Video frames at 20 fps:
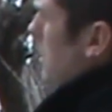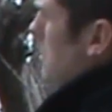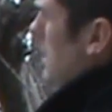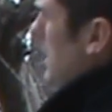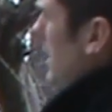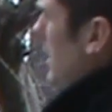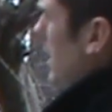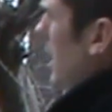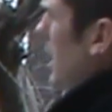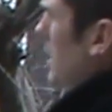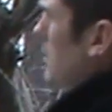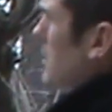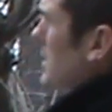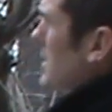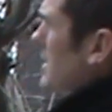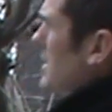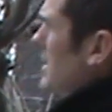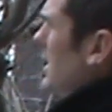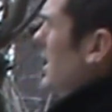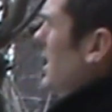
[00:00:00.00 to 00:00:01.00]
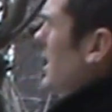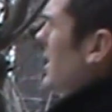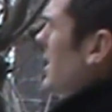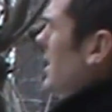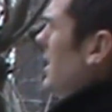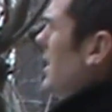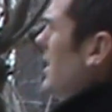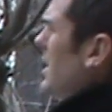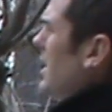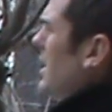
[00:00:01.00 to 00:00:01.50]
be gone, but still,
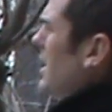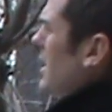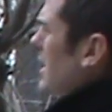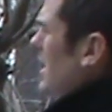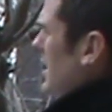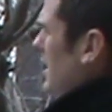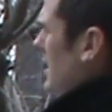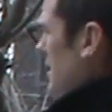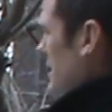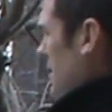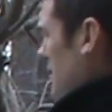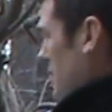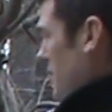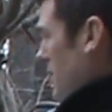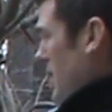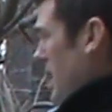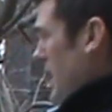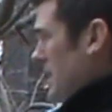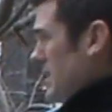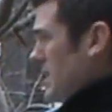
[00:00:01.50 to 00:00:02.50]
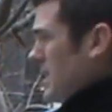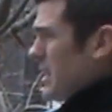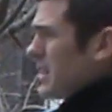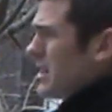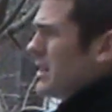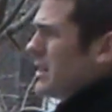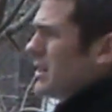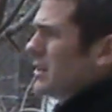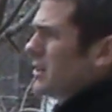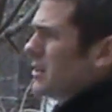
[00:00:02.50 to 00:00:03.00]
this is crossing
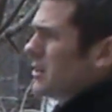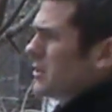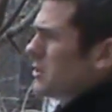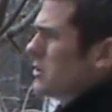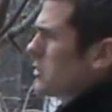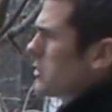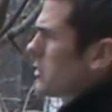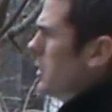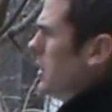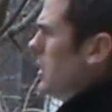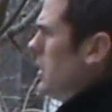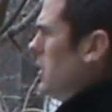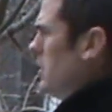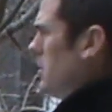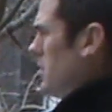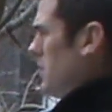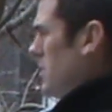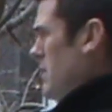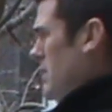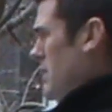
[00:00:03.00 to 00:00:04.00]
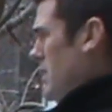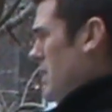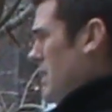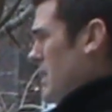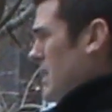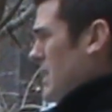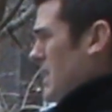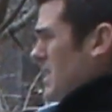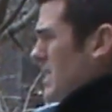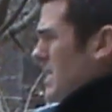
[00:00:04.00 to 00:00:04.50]
a little too close.
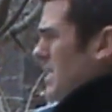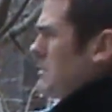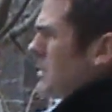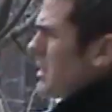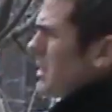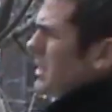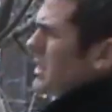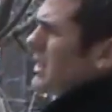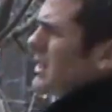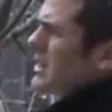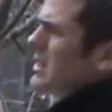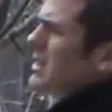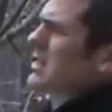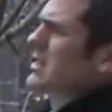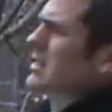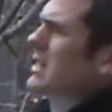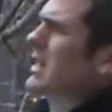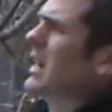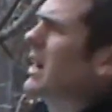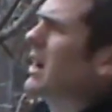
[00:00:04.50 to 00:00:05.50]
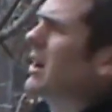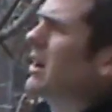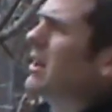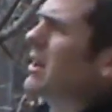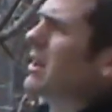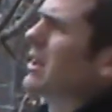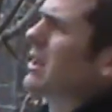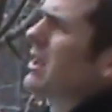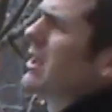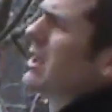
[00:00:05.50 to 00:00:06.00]
I'm going to cut this out,
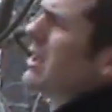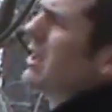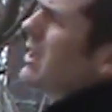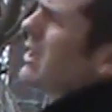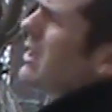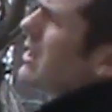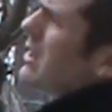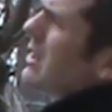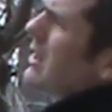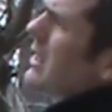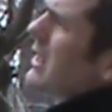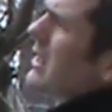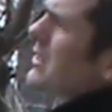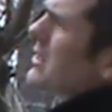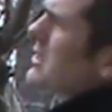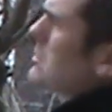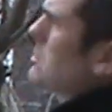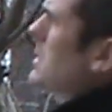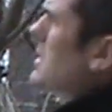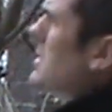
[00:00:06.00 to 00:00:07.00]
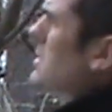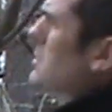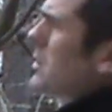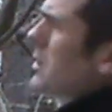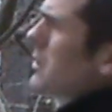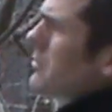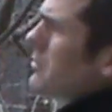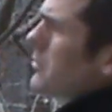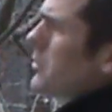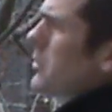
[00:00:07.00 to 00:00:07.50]
let this be some
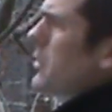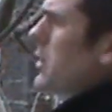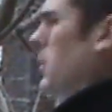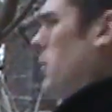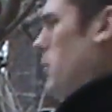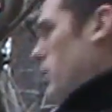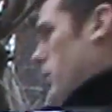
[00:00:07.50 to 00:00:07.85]
good fruiting